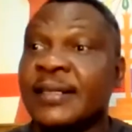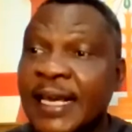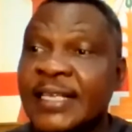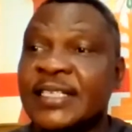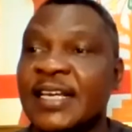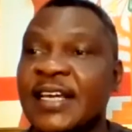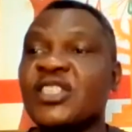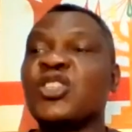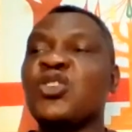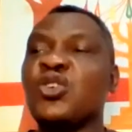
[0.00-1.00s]
This
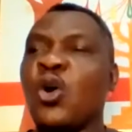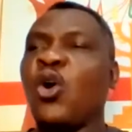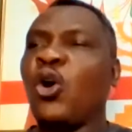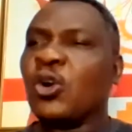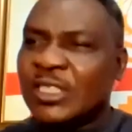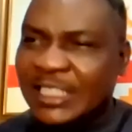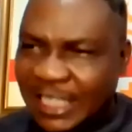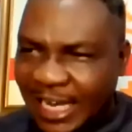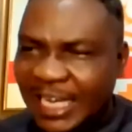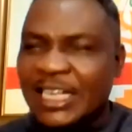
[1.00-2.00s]
is your
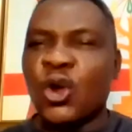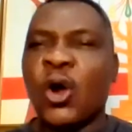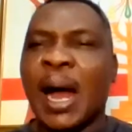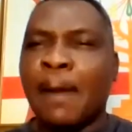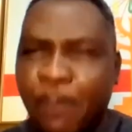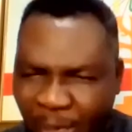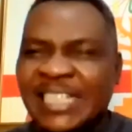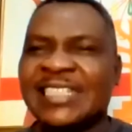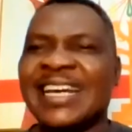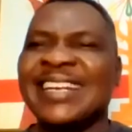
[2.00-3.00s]
ordained, your
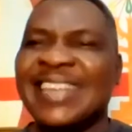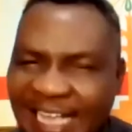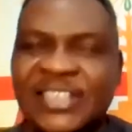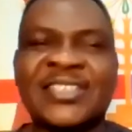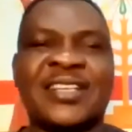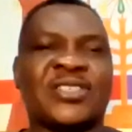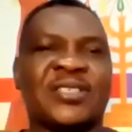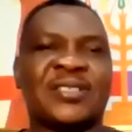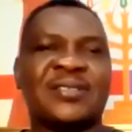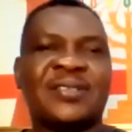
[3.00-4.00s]
appointed
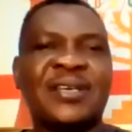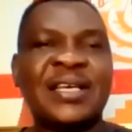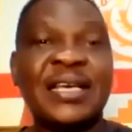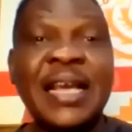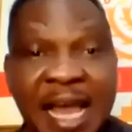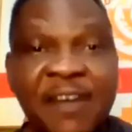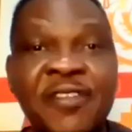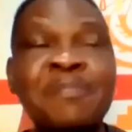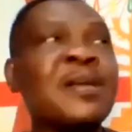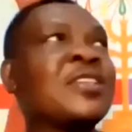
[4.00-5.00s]
legislation in
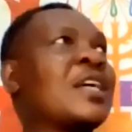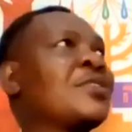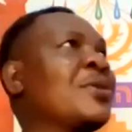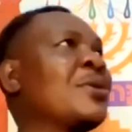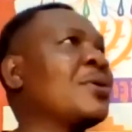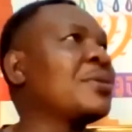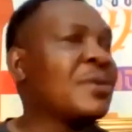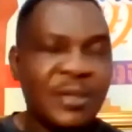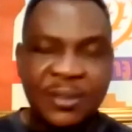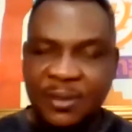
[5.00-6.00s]
every place that you go.
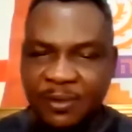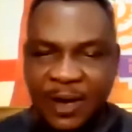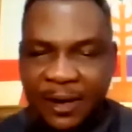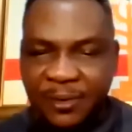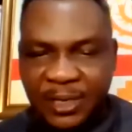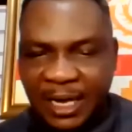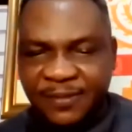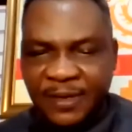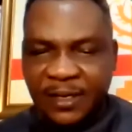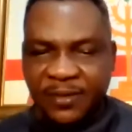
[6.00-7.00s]
Wow, we have
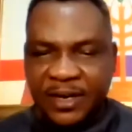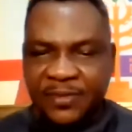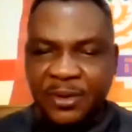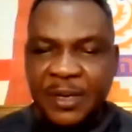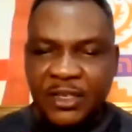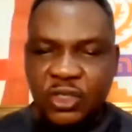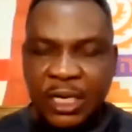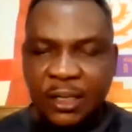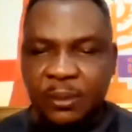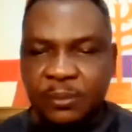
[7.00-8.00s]
very few minutes to
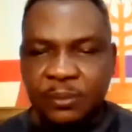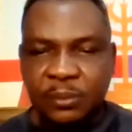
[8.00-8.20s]
go.